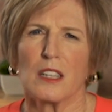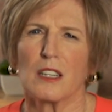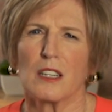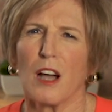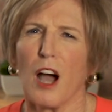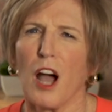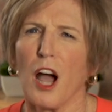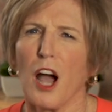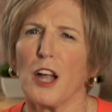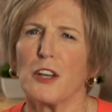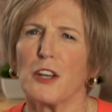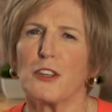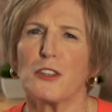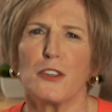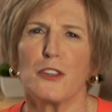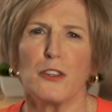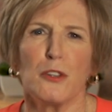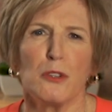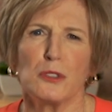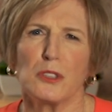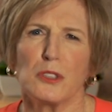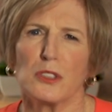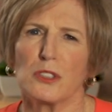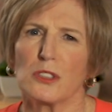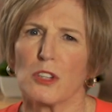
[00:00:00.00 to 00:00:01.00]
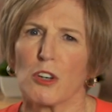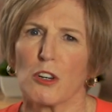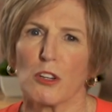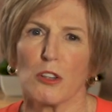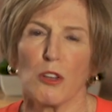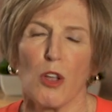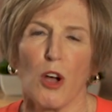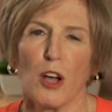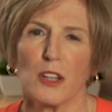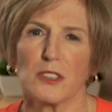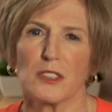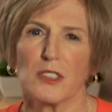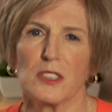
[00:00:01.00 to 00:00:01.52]
God uses our
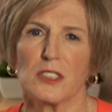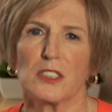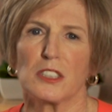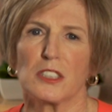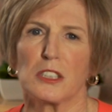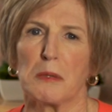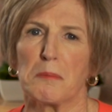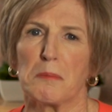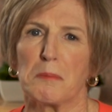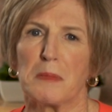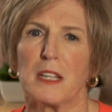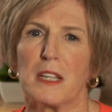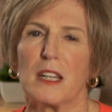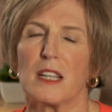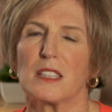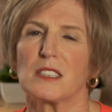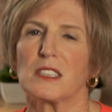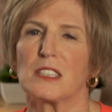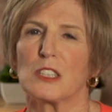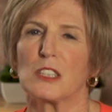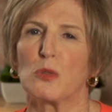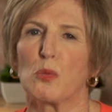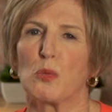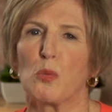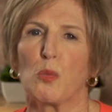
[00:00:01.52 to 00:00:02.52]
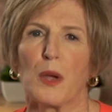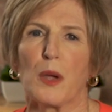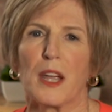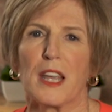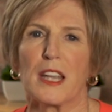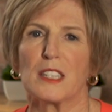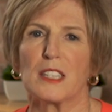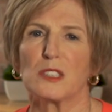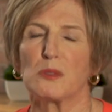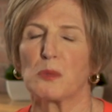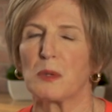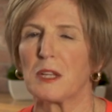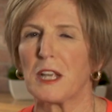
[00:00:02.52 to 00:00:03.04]
losses to meet us in
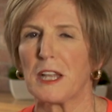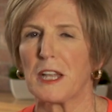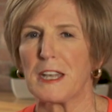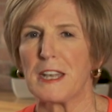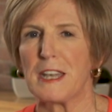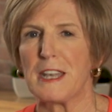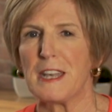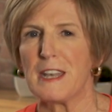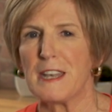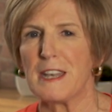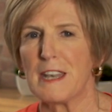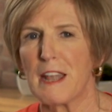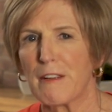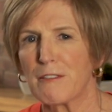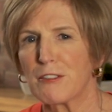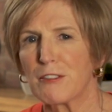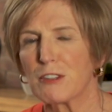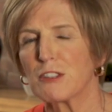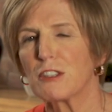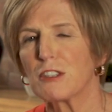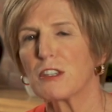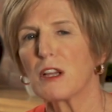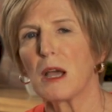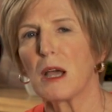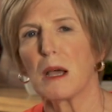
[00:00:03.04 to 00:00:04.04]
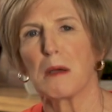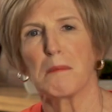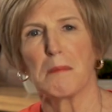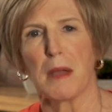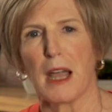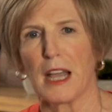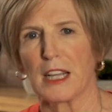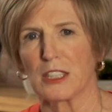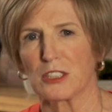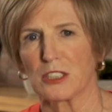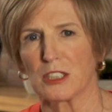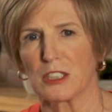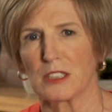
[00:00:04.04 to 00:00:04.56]
ways we had never
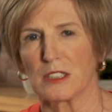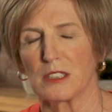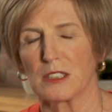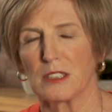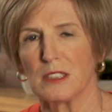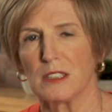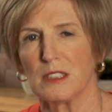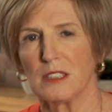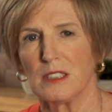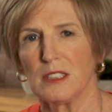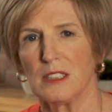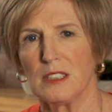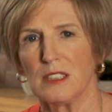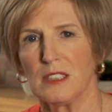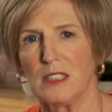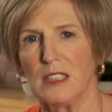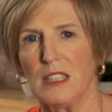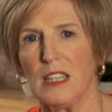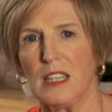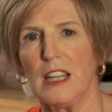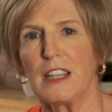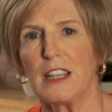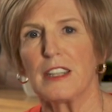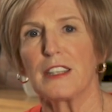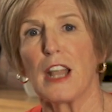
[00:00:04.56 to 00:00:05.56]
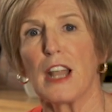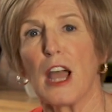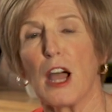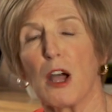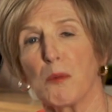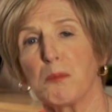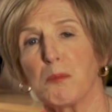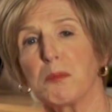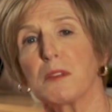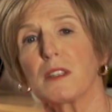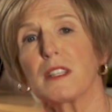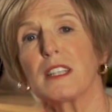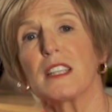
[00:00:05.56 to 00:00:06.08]
imagined.
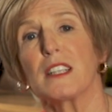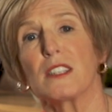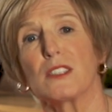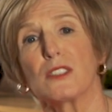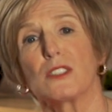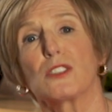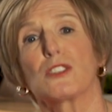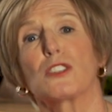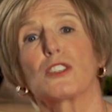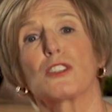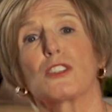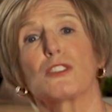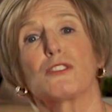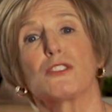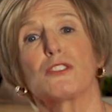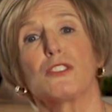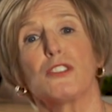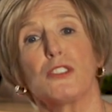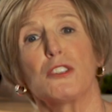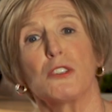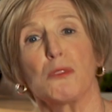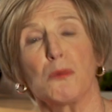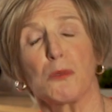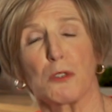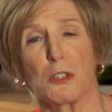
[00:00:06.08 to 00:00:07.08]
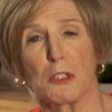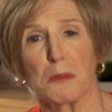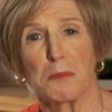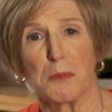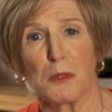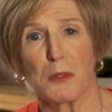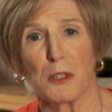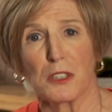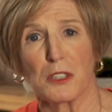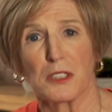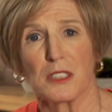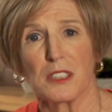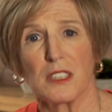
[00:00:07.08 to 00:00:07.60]
Now, please turn to your
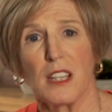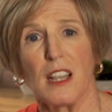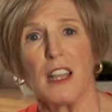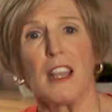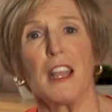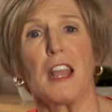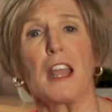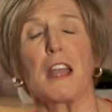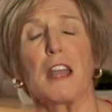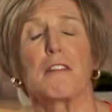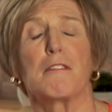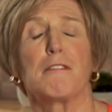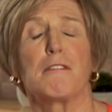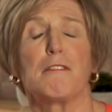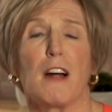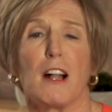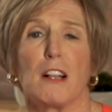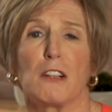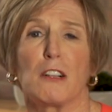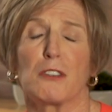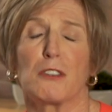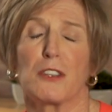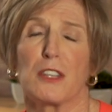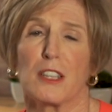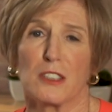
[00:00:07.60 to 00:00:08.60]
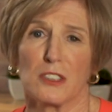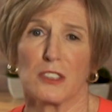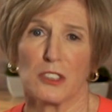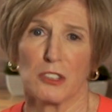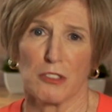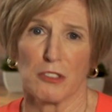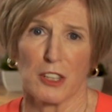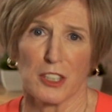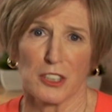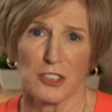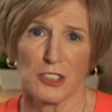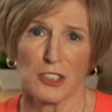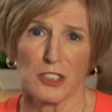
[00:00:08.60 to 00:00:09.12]
workbooks and follow the
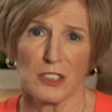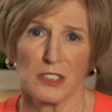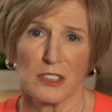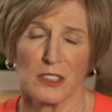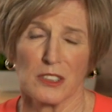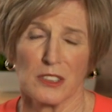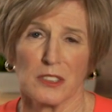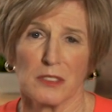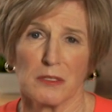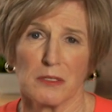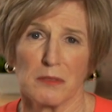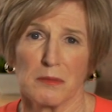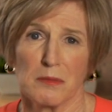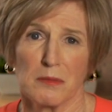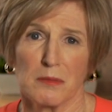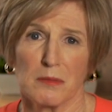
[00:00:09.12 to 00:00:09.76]
instructions.